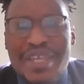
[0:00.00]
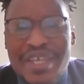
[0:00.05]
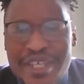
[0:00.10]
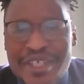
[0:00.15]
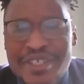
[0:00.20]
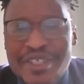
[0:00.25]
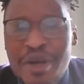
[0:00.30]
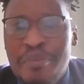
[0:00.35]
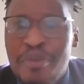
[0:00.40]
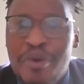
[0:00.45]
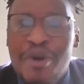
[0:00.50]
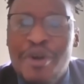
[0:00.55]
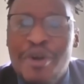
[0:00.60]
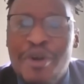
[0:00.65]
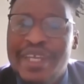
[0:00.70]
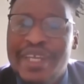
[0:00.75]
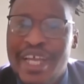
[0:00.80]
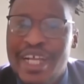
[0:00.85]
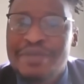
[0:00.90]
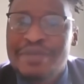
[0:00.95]
It is a book
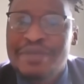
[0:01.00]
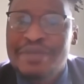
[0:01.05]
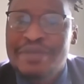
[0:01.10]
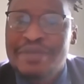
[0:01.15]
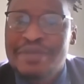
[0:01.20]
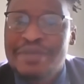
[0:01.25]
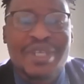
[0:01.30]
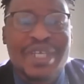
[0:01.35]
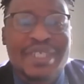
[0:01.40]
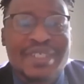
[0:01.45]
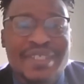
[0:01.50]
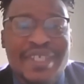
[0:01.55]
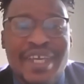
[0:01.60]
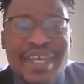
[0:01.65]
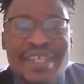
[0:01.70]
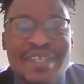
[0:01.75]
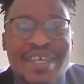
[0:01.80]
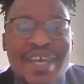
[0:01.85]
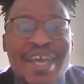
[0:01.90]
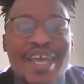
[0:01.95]
that helps us to
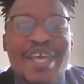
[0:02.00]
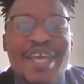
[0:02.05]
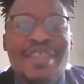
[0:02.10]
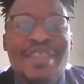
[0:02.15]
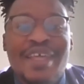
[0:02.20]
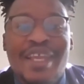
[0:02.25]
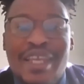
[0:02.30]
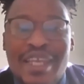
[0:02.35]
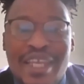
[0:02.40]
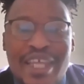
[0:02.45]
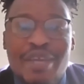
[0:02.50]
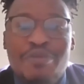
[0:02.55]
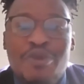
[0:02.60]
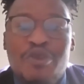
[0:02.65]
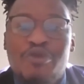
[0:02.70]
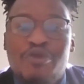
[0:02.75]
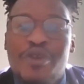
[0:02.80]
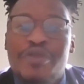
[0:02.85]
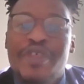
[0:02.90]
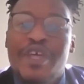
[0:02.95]
understand the link
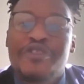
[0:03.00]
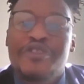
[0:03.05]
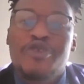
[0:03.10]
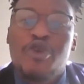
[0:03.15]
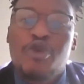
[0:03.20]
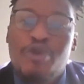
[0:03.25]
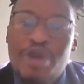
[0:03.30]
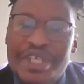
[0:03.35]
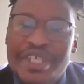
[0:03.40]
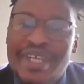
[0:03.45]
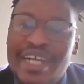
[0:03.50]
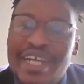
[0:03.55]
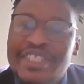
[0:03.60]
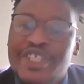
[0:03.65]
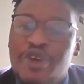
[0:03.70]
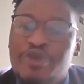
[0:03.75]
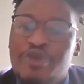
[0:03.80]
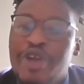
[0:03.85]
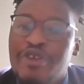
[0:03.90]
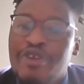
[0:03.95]
between the theoretical
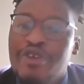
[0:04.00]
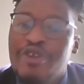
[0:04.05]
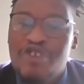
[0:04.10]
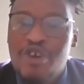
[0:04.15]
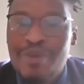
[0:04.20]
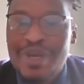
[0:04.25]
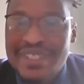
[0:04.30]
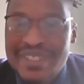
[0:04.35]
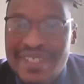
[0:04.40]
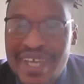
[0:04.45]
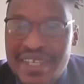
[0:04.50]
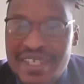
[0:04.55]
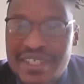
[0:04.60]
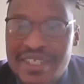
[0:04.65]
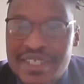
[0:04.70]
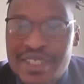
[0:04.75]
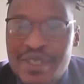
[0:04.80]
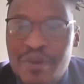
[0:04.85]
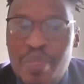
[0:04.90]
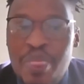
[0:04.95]
terrain of trauma
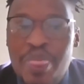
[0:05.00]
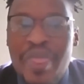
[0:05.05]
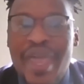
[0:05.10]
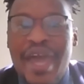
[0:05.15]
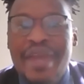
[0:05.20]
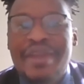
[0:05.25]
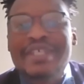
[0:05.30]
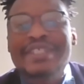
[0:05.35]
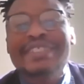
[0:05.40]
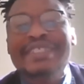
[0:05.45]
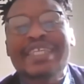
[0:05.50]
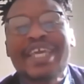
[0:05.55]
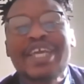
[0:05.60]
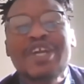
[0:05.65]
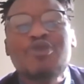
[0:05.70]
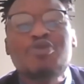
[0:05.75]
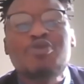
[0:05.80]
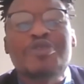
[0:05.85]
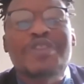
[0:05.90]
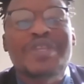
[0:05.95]
studies and its
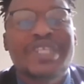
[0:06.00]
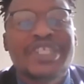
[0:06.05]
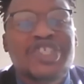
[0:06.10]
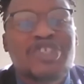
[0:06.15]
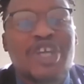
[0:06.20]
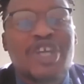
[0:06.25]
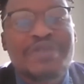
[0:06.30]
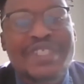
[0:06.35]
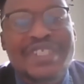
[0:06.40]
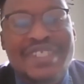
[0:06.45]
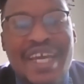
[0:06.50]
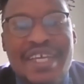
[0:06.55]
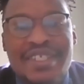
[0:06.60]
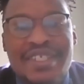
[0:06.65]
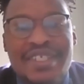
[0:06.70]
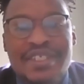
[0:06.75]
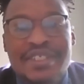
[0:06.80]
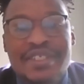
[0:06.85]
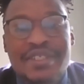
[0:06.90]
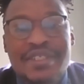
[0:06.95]
link with literary
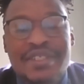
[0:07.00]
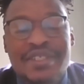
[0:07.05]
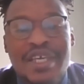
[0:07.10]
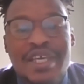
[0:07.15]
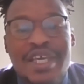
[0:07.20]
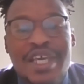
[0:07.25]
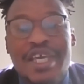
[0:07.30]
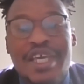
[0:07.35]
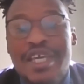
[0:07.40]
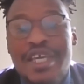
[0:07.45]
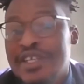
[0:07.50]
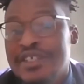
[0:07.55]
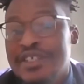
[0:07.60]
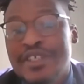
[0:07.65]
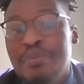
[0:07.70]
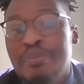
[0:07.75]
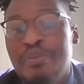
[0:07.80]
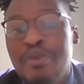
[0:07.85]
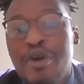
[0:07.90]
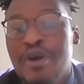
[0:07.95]
studies. It is
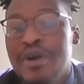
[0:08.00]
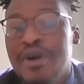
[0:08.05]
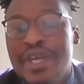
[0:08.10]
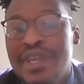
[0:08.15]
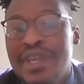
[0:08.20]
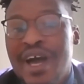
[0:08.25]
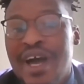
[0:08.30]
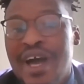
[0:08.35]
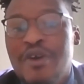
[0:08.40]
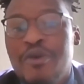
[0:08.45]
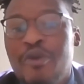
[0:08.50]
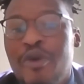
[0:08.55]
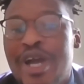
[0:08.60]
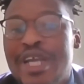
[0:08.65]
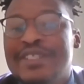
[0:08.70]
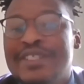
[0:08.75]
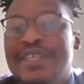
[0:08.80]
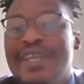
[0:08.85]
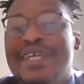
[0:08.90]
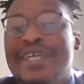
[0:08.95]
a book, in other
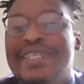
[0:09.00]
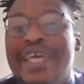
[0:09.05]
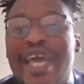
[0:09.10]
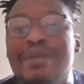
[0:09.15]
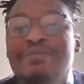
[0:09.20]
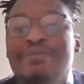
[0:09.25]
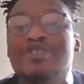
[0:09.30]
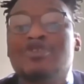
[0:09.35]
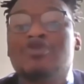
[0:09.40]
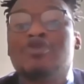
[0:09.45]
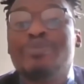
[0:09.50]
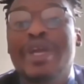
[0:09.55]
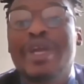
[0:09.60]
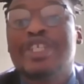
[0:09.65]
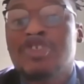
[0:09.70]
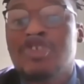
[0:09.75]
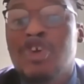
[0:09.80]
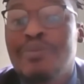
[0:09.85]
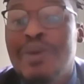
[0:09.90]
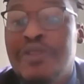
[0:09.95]
words, that attempts to
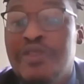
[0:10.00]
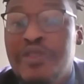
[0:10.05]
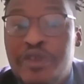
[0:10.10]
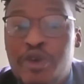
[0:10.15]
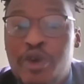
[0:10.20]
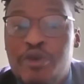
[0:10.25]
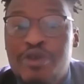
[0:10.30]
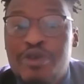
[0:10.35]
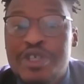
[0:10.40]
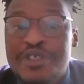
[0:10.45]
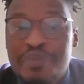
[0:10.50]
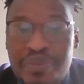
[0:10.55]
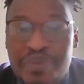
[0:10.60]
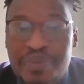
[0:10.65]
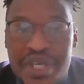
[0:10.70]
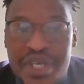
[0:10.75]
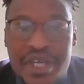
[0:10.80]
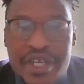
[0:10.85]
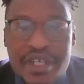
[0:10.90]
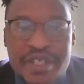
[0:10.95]
make trauma theory
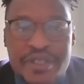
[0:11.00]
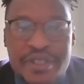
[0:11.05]
speak.